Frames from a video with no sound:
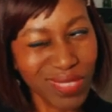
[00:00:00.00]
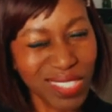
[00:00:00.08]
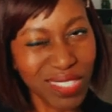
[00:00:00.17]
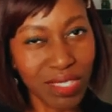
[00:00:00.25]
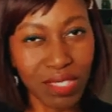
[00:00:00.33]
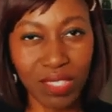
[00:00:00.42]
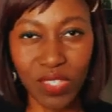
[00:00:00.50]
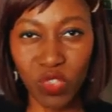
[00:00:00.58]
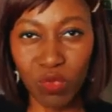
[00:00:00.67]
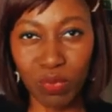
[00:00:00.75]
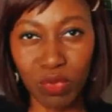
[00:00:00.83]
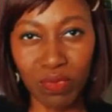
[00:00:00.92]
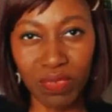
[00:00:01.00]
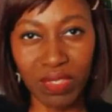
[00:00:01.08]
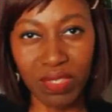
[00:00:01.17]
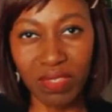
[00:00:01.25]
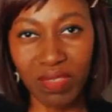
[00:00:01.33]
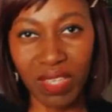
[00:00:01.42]
oh, there's no proof for
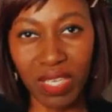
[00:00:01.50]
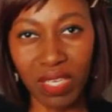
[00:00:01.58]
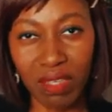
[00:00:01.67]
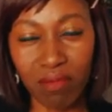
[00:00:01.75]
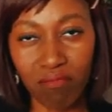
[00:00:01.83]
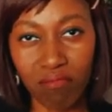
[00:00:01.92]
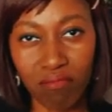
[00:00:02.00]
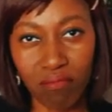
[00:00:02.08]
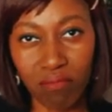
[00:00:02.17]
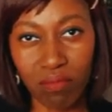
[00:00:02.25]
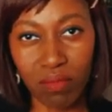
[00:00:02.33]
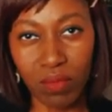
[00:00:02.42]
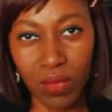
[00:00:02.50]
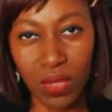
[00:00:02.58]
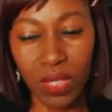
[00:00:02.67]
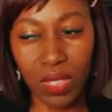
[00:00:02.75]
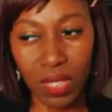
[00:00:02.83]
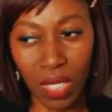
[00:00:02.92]
this thing.
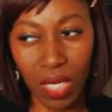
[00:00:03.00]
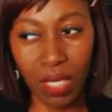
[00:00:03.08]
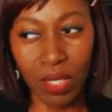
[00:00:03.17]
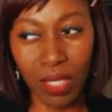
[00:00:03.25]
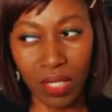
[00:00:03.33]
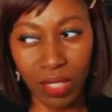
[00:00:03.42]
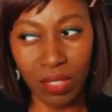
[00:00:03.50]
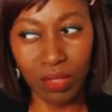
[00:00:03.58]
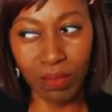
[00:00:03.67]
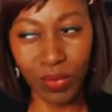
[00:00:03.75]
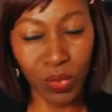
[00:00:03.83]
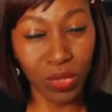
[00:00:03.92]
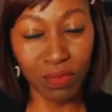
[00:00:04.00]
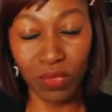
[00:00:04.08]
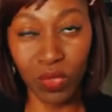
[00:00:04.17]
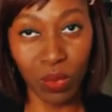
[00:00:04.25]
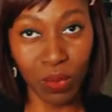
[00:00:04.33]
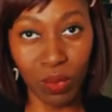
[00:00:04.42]
I don't even
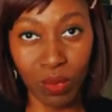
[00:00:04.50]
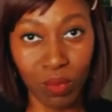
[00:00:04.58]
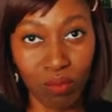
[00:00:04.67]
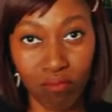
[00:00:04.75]
know